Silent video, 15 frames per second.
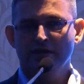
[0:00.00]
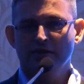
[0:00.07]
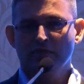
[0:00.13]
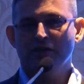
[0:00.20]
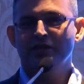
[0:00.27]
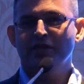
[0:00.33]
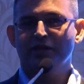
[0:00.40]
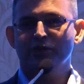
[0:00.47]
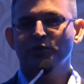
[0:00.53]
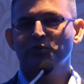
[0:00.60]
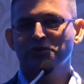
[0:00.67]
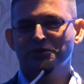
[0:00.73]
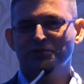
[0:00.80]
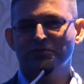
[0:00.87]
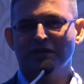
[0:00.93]
when Nehru
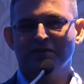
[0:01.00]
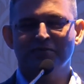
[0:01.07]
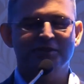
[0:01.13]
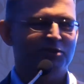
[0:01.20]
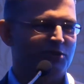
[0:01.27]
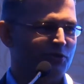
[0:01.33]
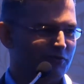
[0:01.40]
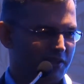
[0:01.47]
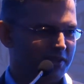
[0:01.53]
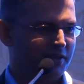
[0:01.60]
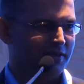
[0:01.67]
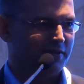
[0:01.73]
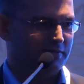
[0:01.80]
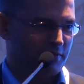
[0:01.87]
was the Prime Minister of India.